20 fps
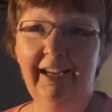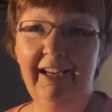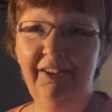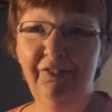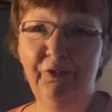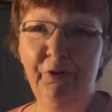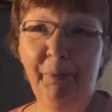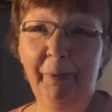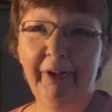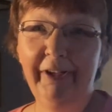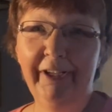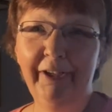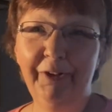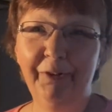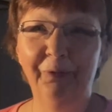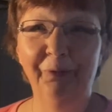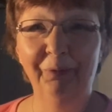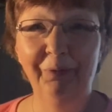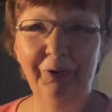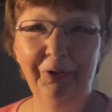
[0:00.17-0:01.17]
everybody,
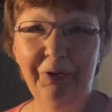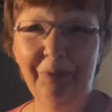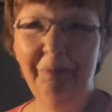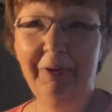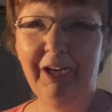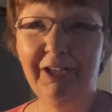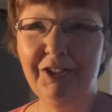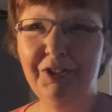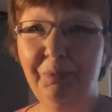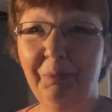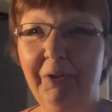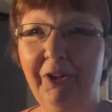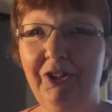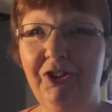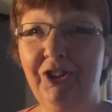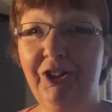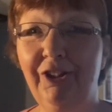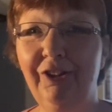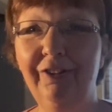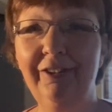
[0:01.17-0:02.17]
welcome back to my
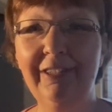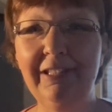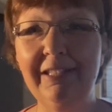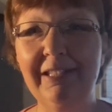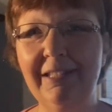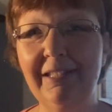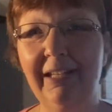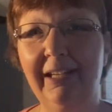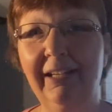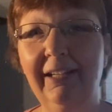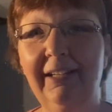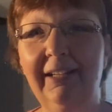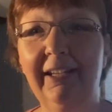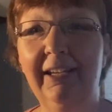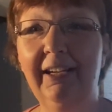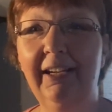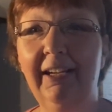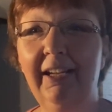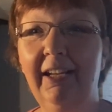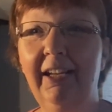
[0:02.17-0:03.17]
channel. This is
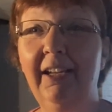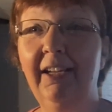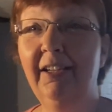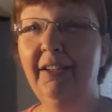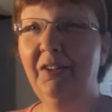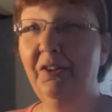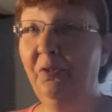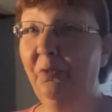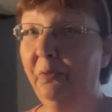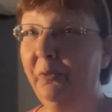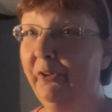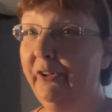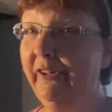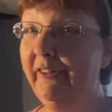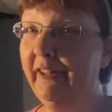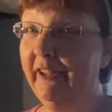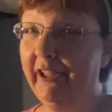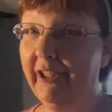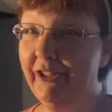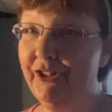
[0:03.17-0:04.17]
Connie and we're in
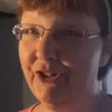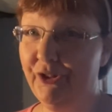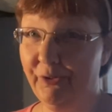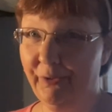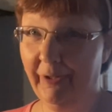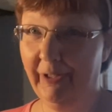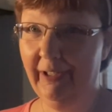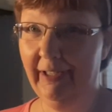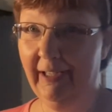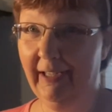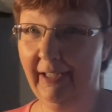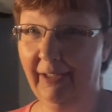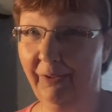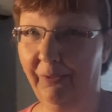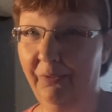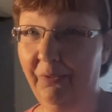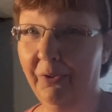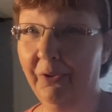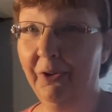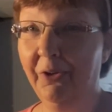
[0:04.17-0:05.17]
the kitchen right now
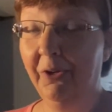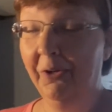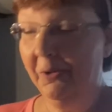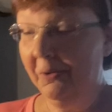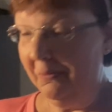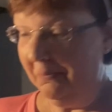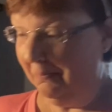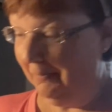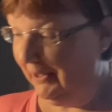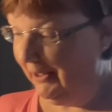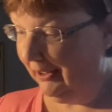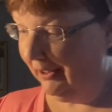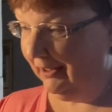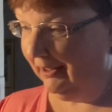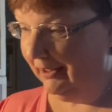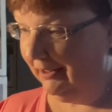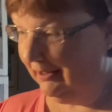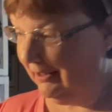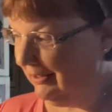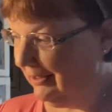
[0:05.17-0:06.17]

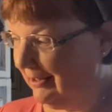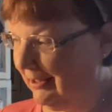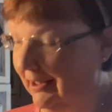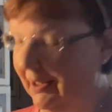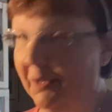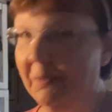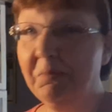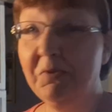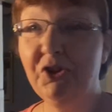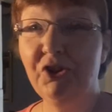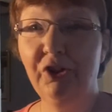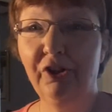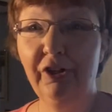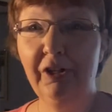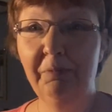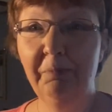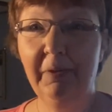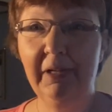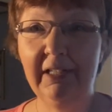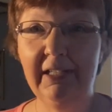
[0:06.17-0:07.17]
because I'm
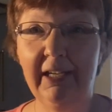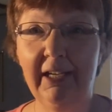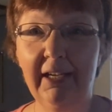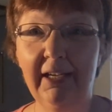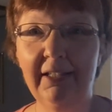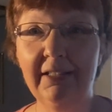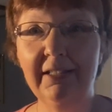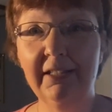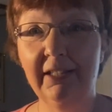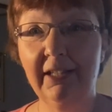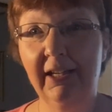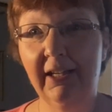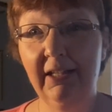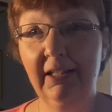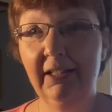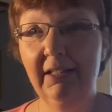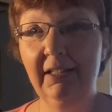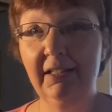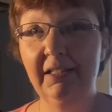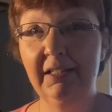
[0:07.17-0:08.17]
starting my day. Today
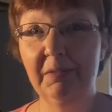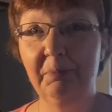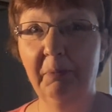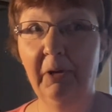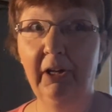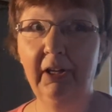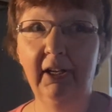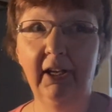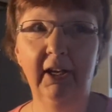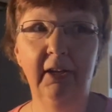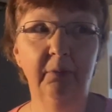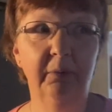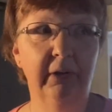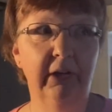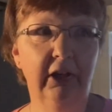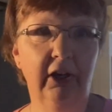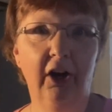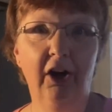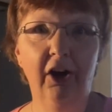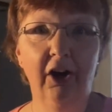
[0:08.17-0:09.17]
is Monday. We
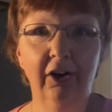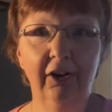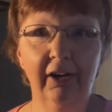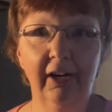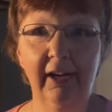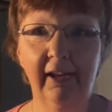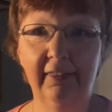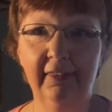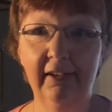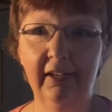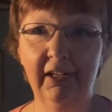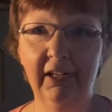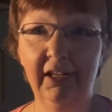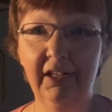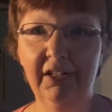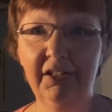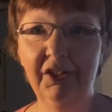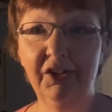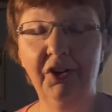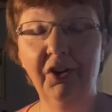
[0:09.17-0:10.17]
are at the
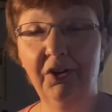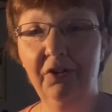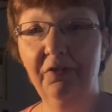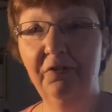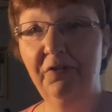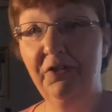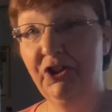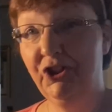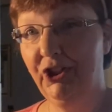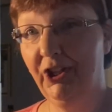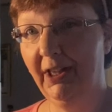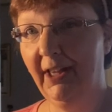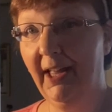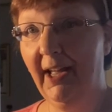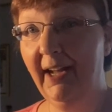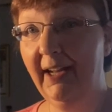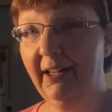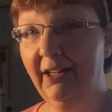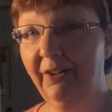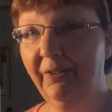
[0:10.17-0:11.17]
end of
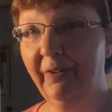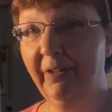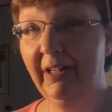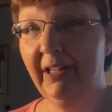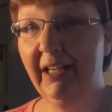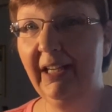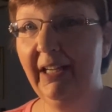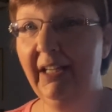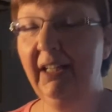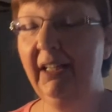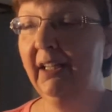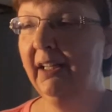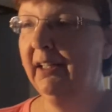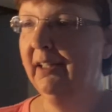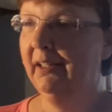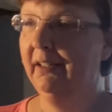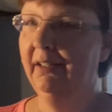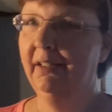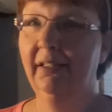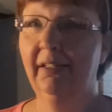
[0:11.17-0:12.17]
July already.
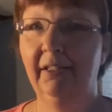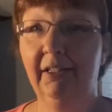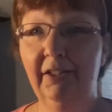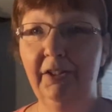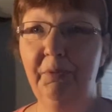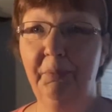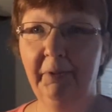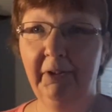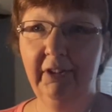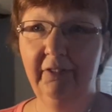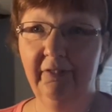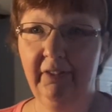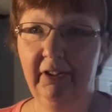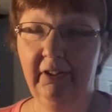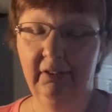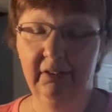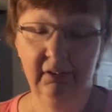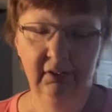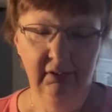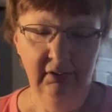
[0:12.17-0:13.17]
Can you believe it?
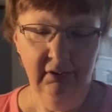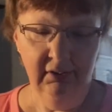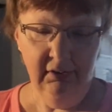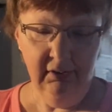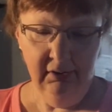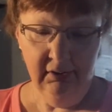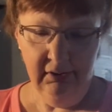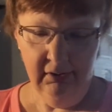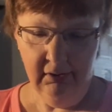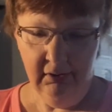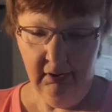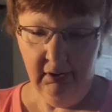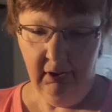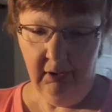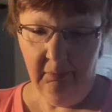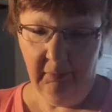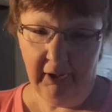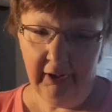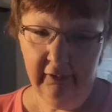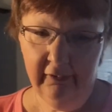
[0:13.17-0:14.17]

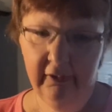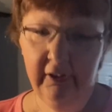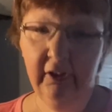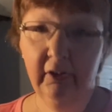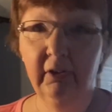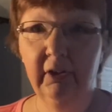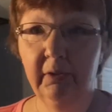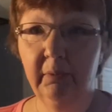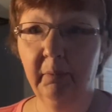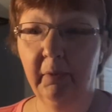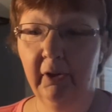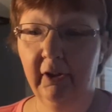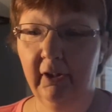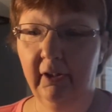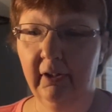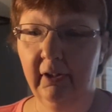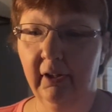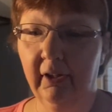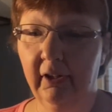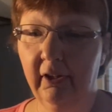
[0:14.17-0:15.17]
Am I the only
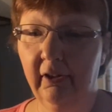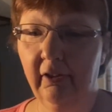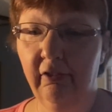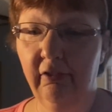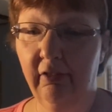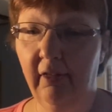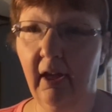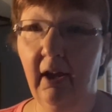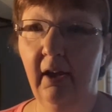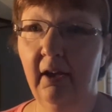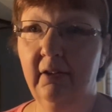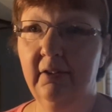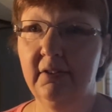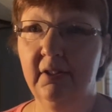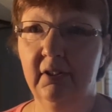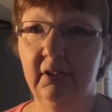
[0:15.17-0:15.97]
one that